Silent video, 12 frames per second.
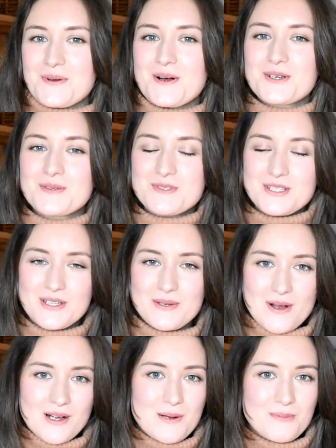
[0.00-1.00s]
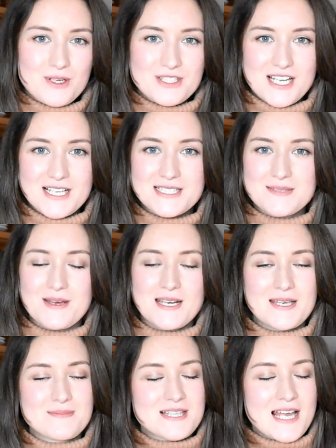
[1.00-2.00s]
welcome to the Wild Gut Project. My
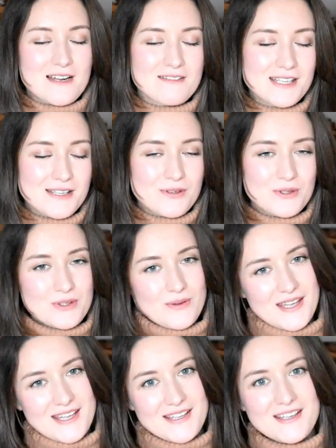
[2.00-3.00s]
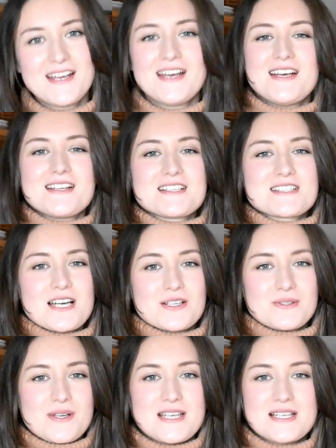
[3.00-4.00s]
name's Carrie if you're new here. This
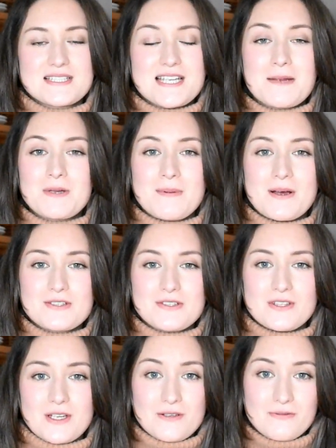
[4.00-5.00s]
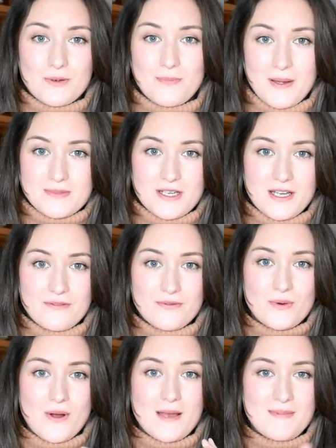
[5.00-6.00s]
channel is namely about doing the low FODMAP diet
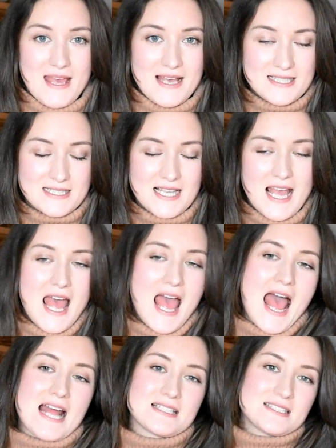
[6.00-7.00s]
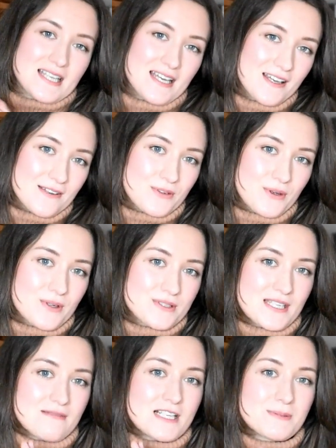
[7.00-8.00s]
for IBS and today I've
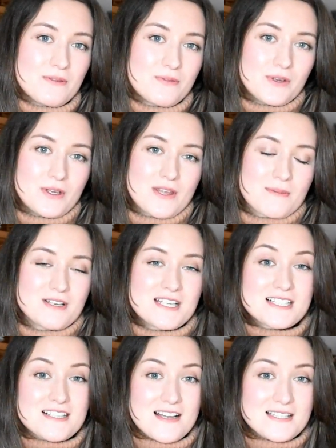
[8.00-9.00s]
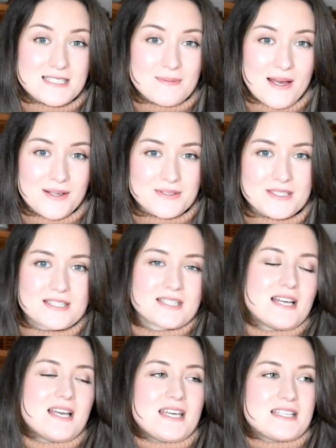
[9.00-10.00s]
got a recipe for you that I'm really excited about.
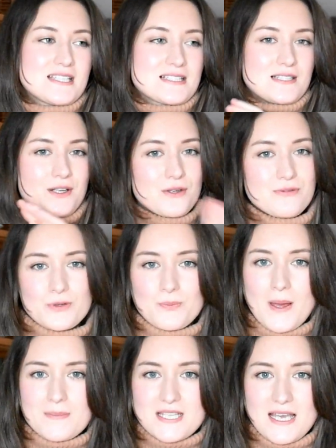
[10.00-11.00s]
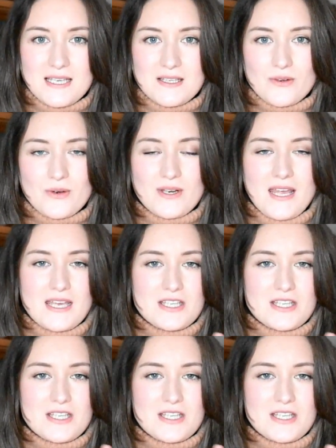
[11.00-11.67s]
It is a low FODMAP take on a